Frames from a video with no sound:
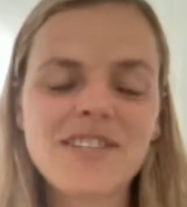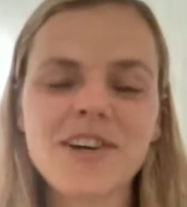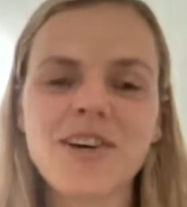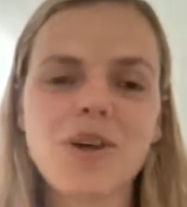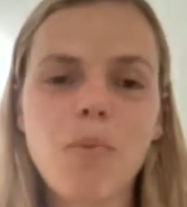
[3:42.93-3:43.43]
So
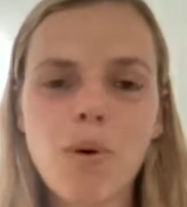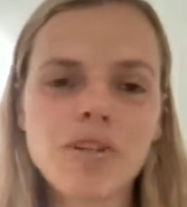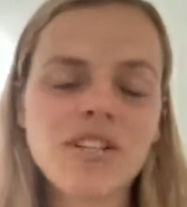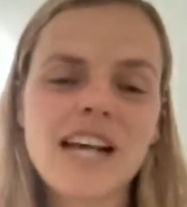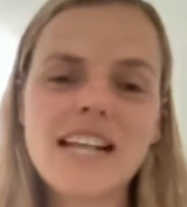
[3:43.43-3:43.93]
your
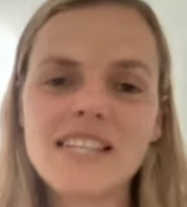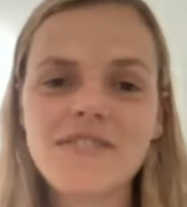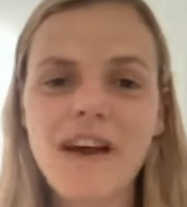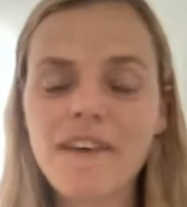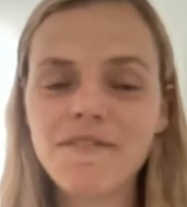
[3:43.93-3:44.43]
portion sizes
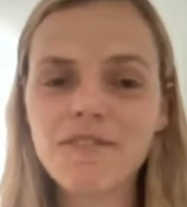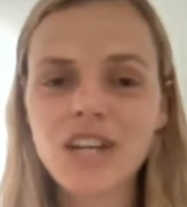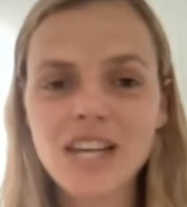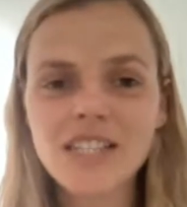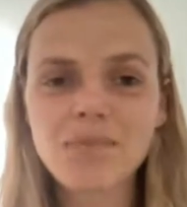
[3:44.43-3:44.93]
have
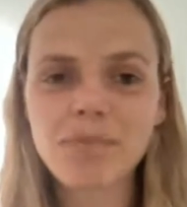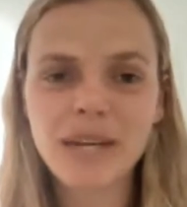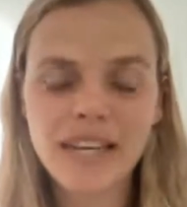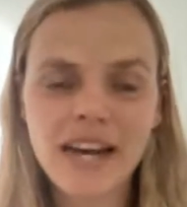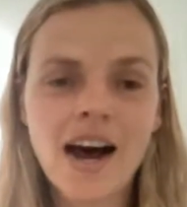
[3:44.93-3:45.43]
just
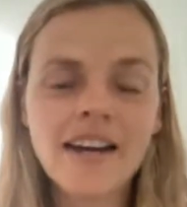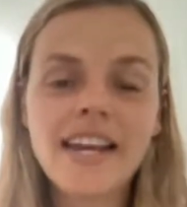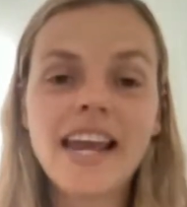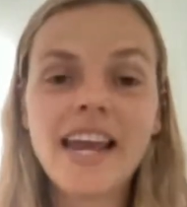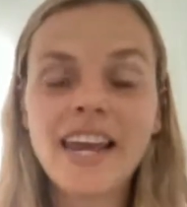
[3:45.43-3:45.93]
begun
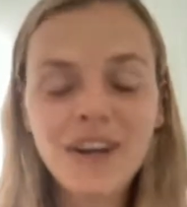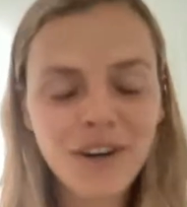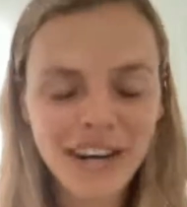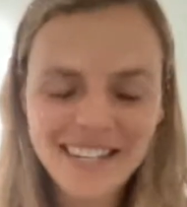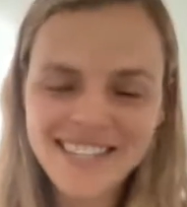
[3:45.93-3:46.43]

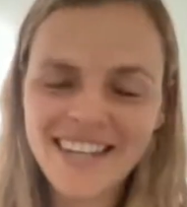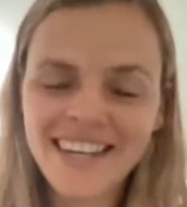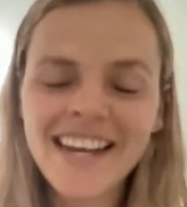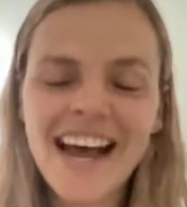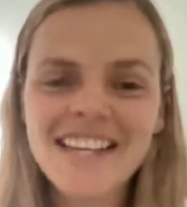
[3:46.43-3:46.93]

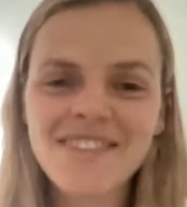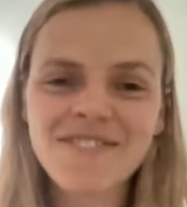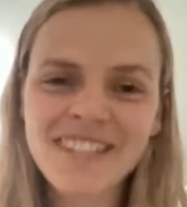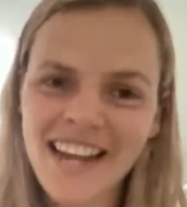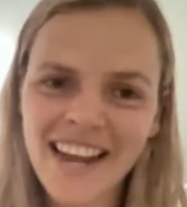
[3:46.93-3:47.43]
increasing as of
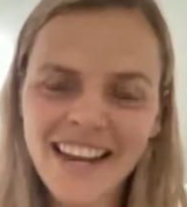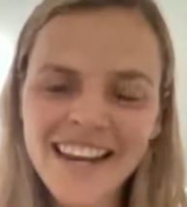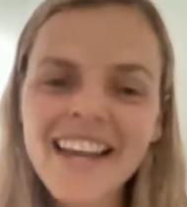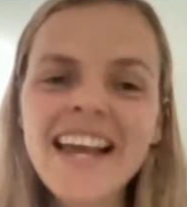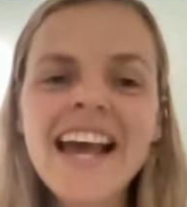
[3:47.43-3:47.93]
today,
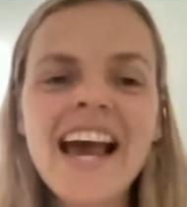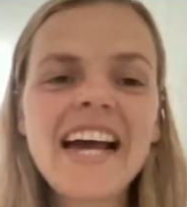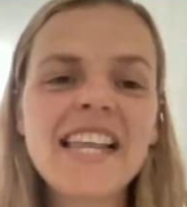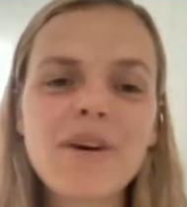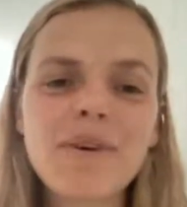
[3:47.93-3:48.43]

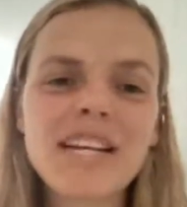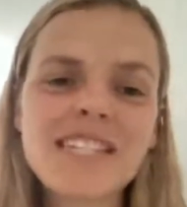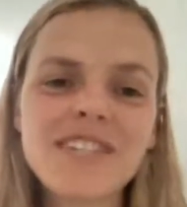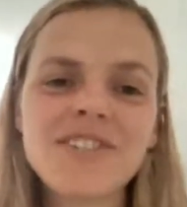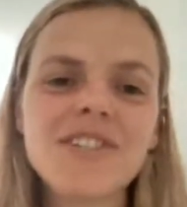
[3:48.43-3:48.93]
and they will
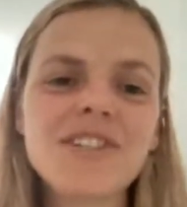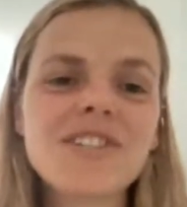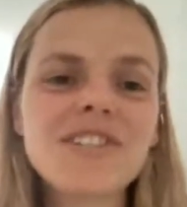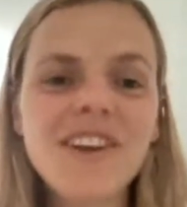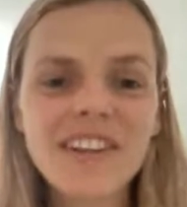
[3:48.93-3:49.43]
continue to
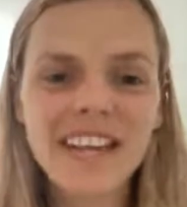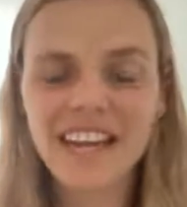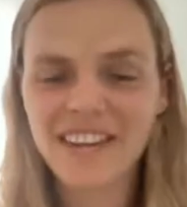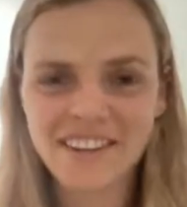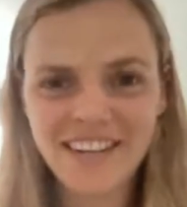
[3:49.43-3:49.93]

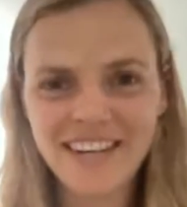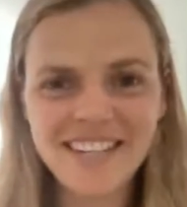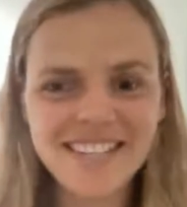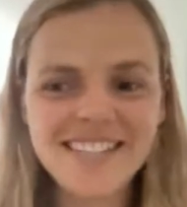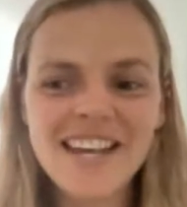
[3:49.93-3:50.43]
slowly
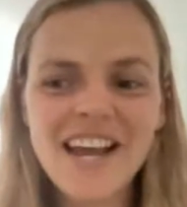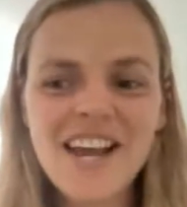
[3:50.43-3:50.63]
increase